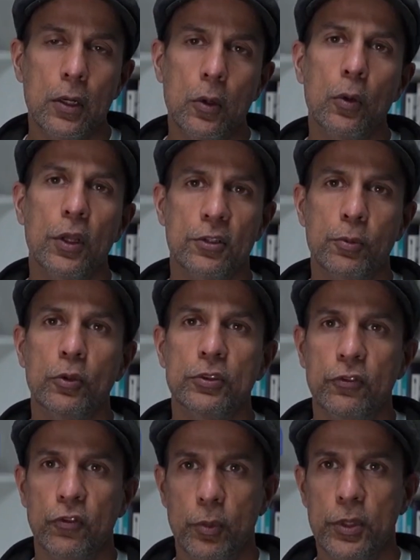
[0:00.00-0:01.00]
don't
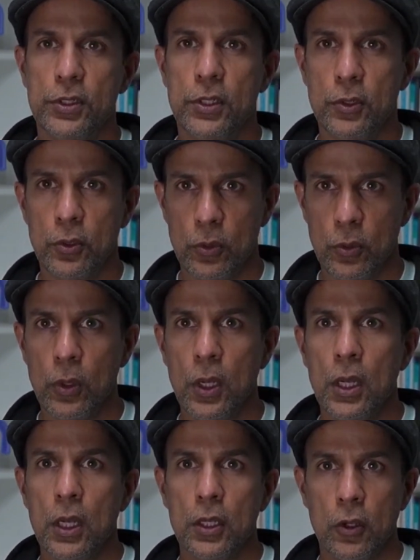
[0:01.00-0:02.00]
expose information to
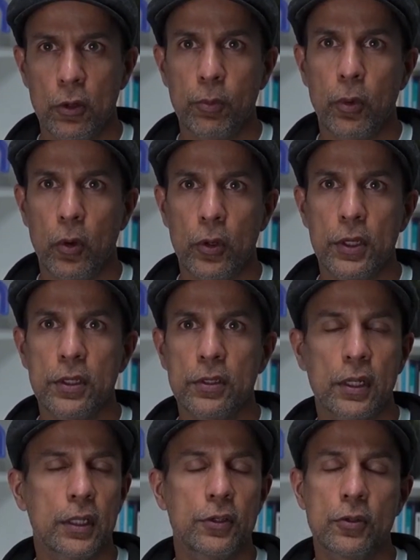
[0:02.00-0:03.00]
your employees
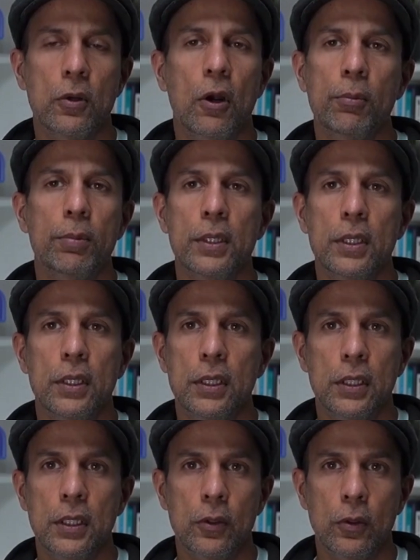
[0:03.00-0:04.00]
that they should not
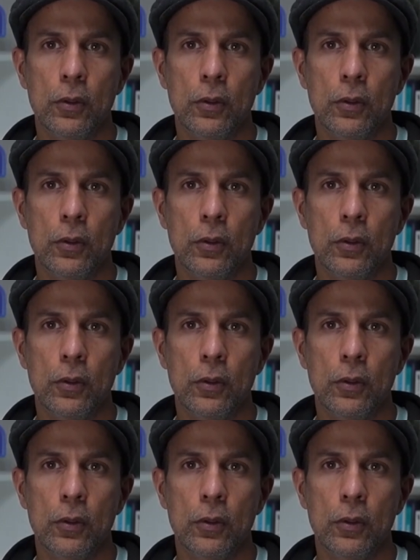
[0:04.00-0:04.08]
be,